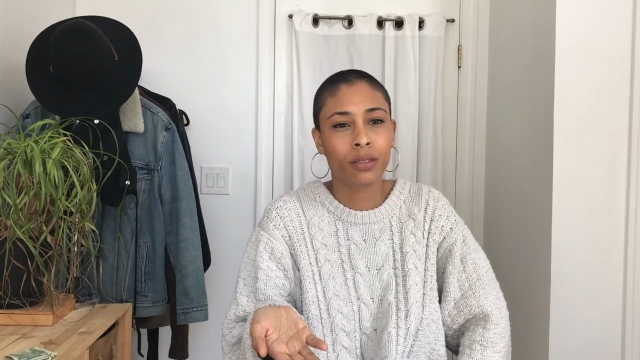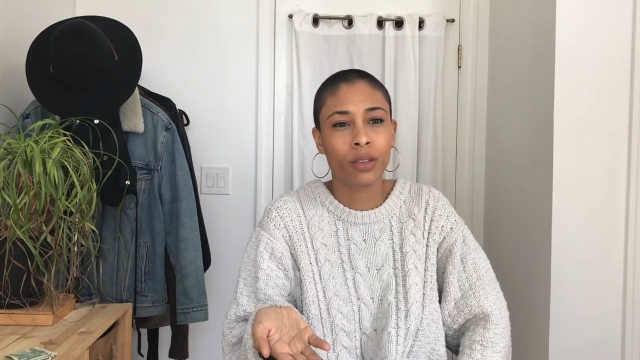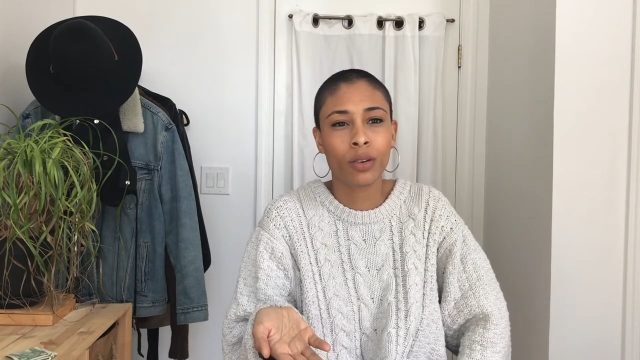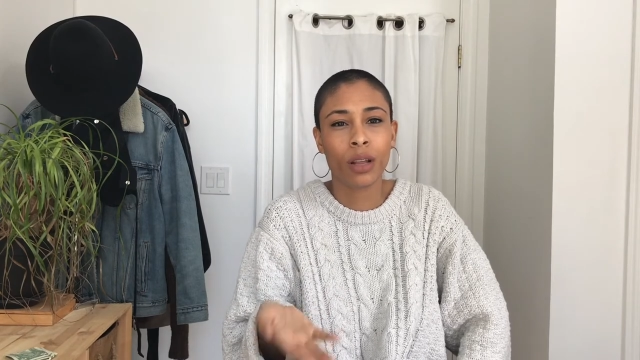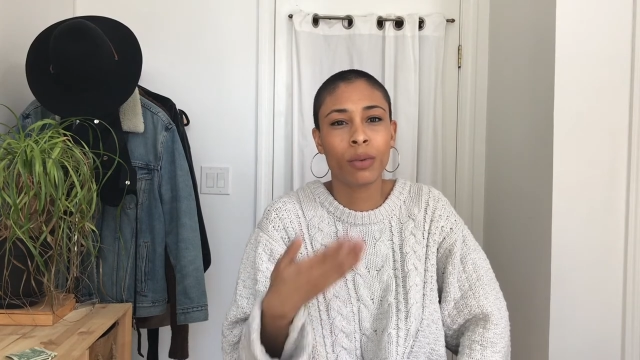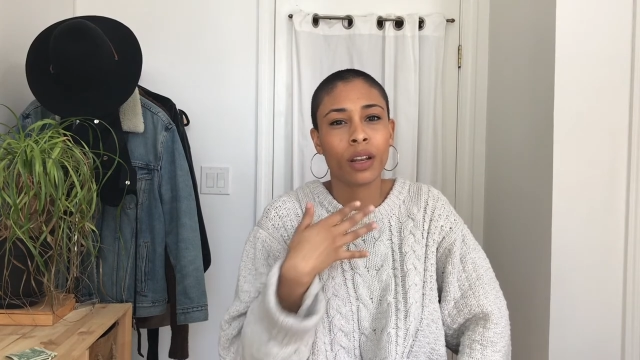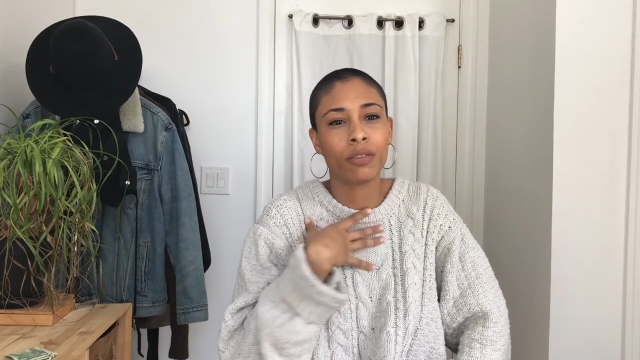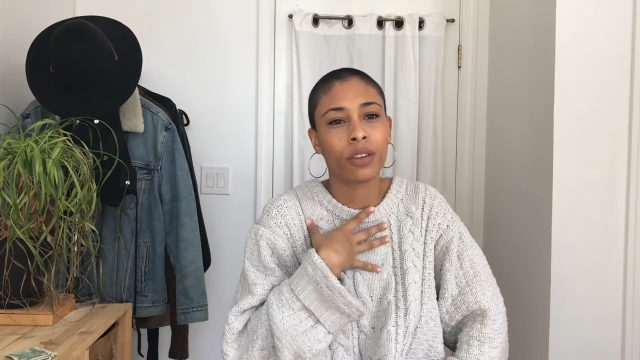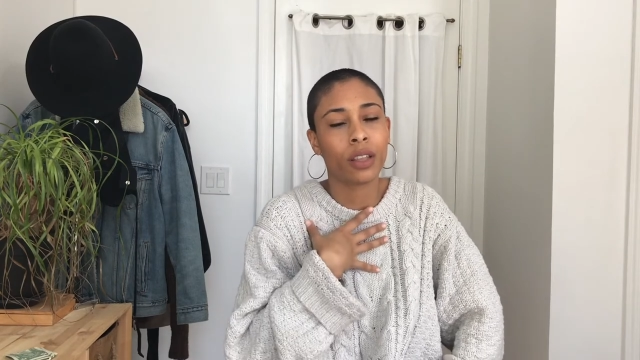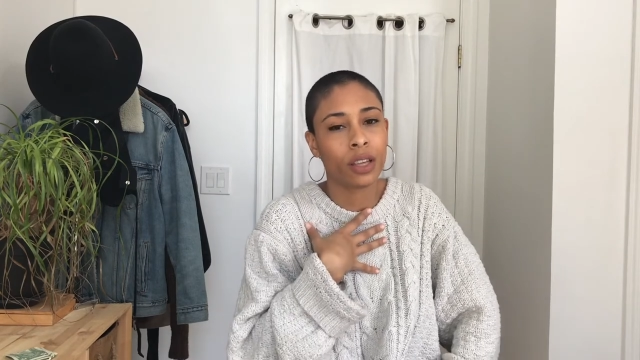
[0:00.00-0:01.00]
You know what I mean? I
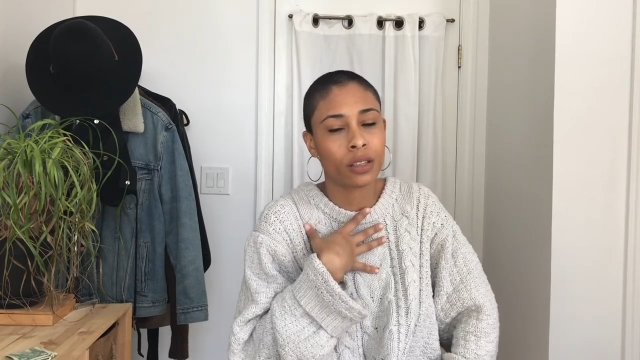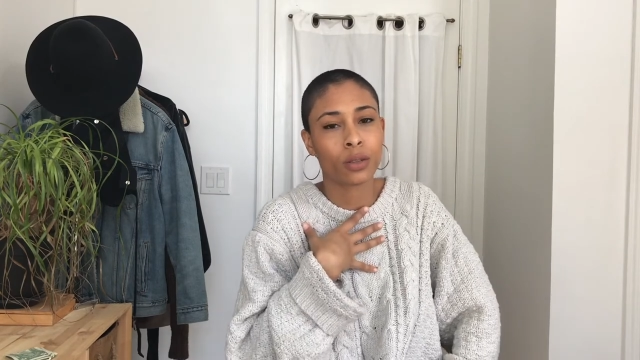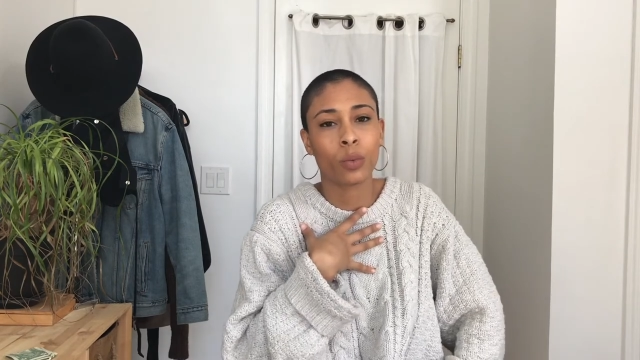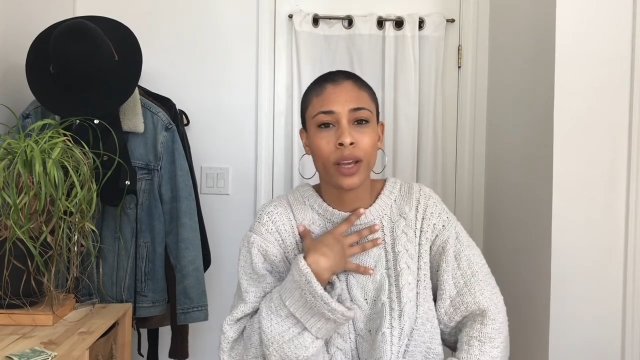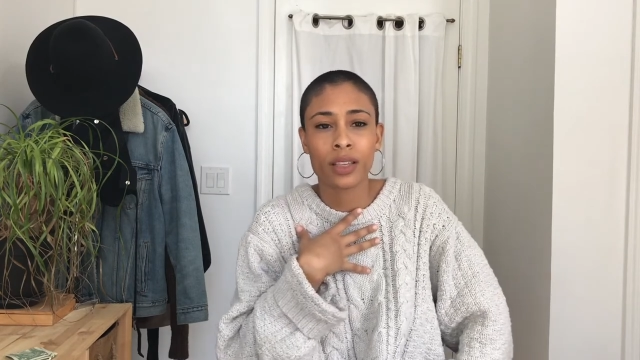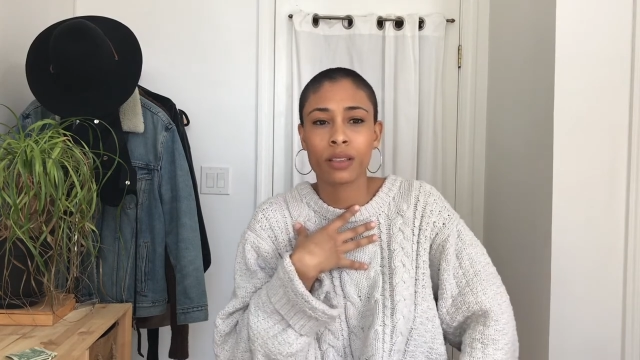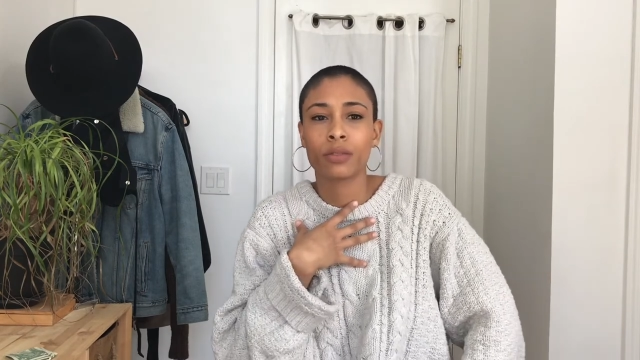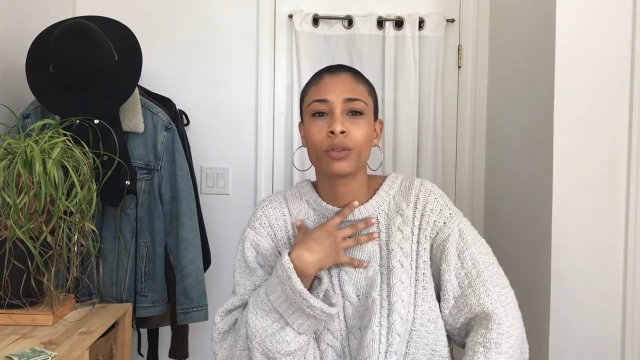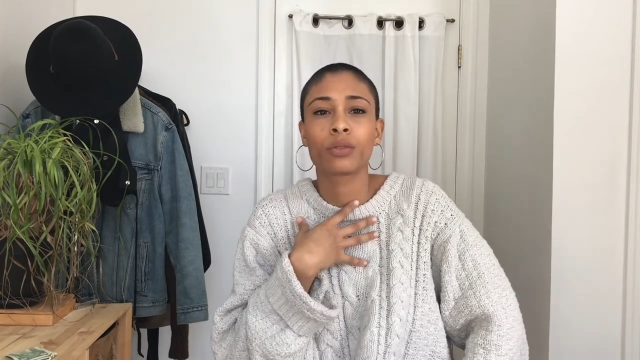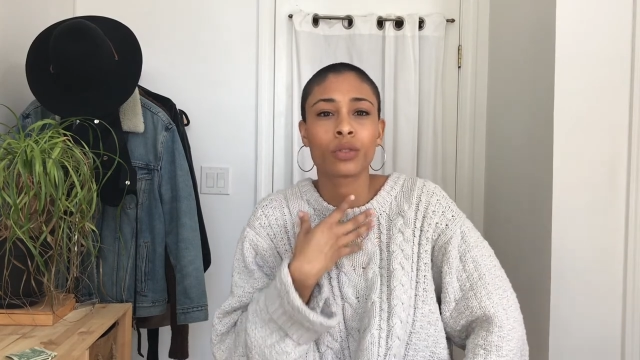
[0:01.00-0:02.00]
feel like it's a waste.
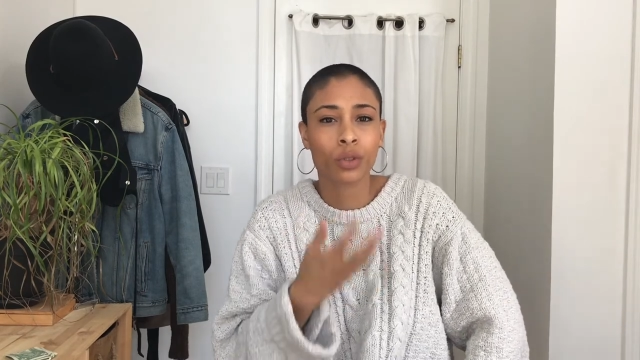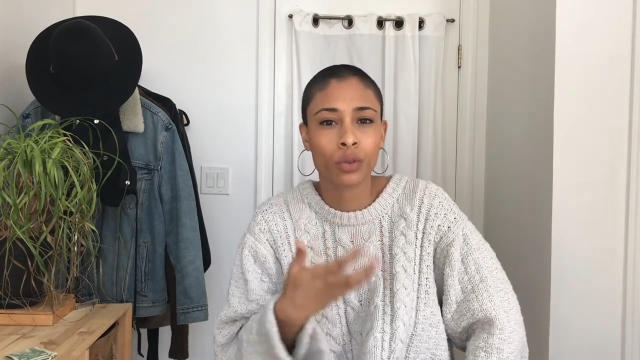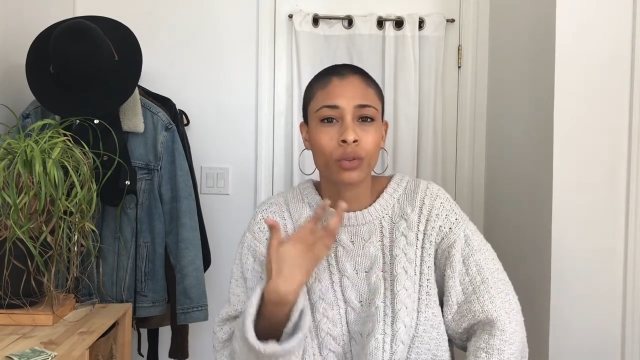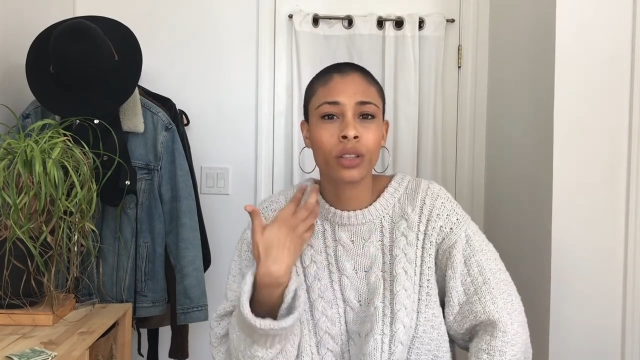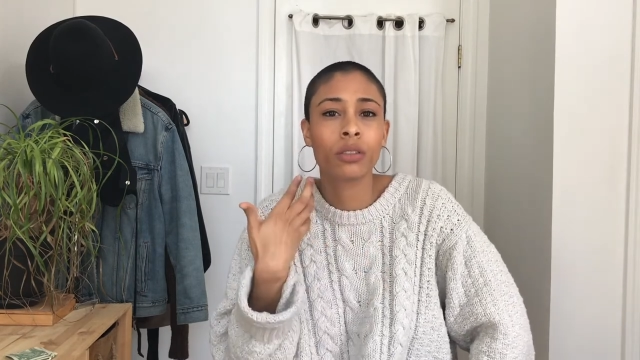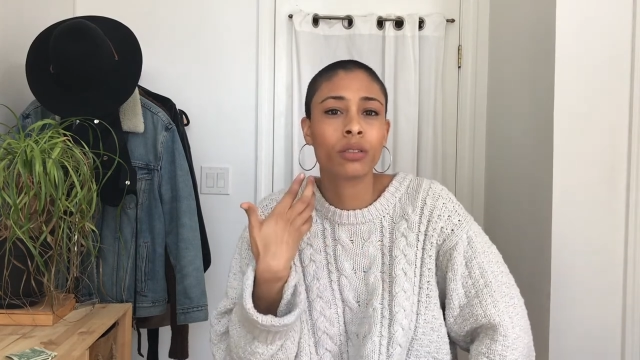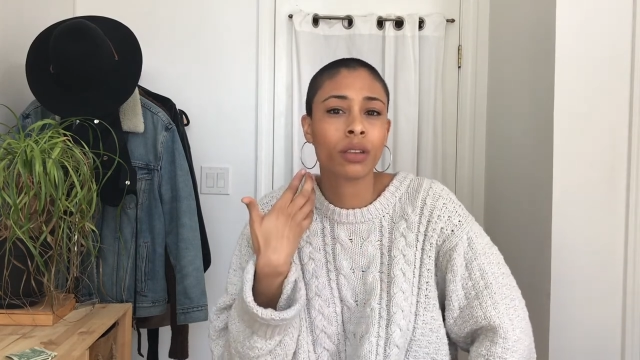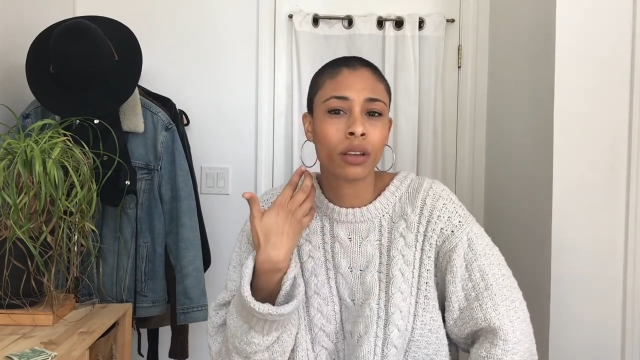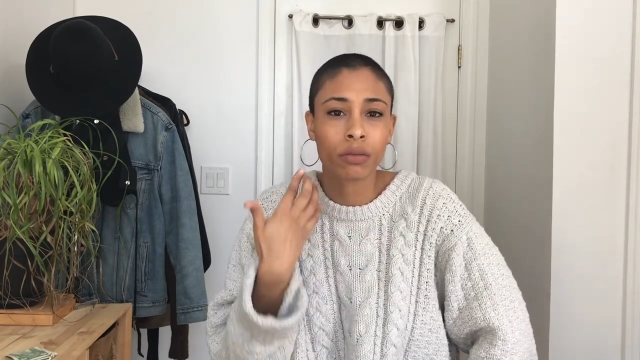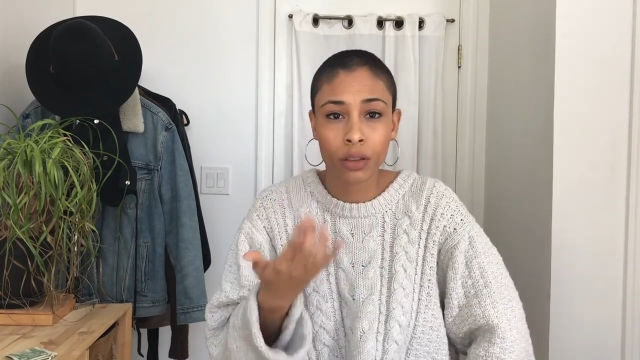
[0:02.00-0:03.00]
If you truly, like,